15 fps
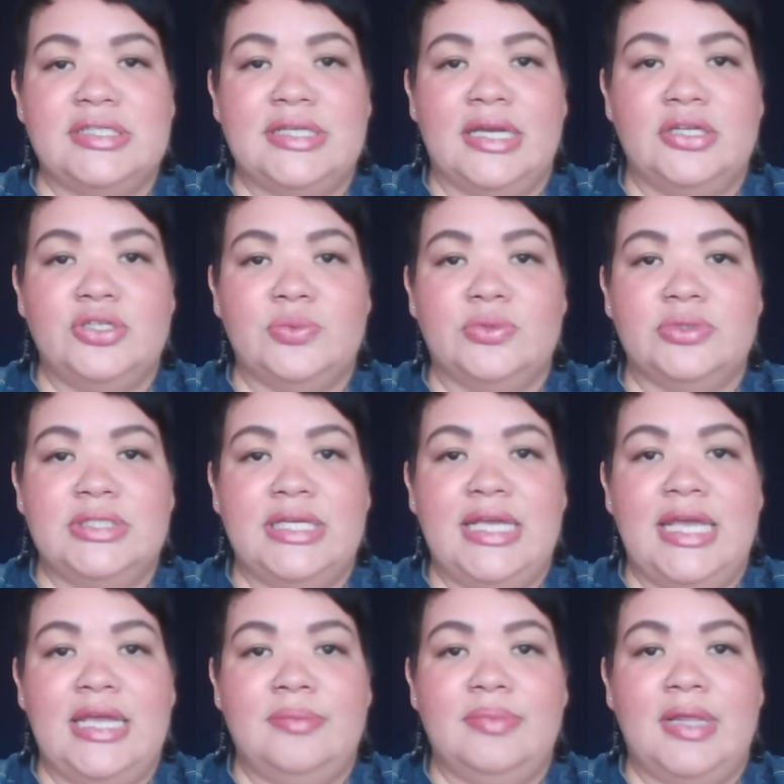schedule to
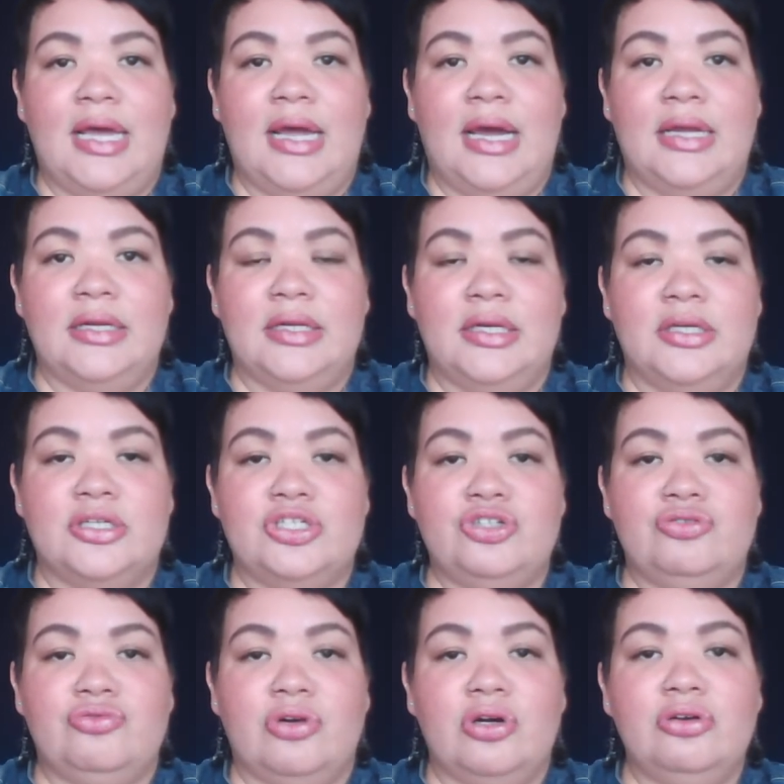keep that under
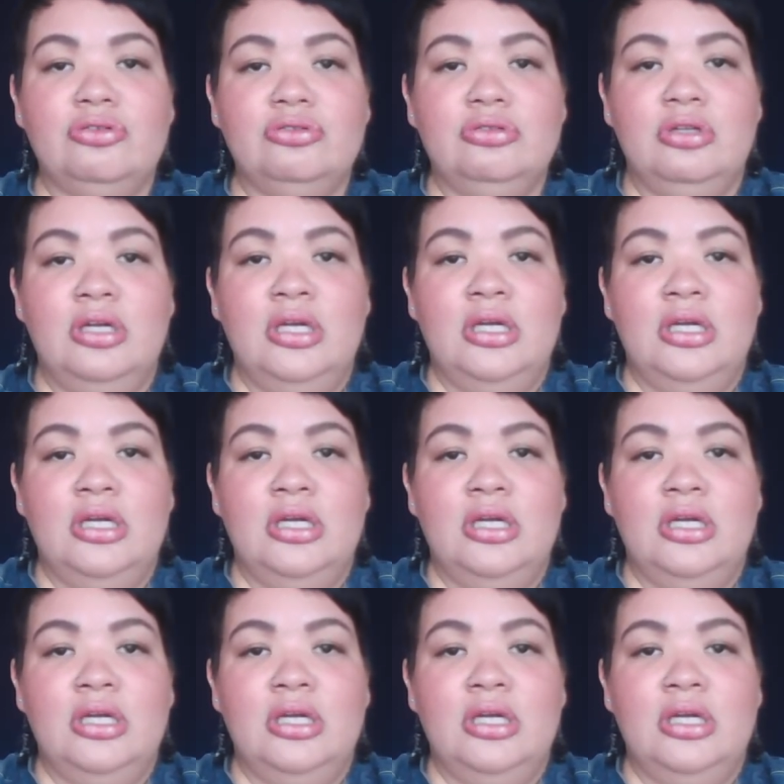control.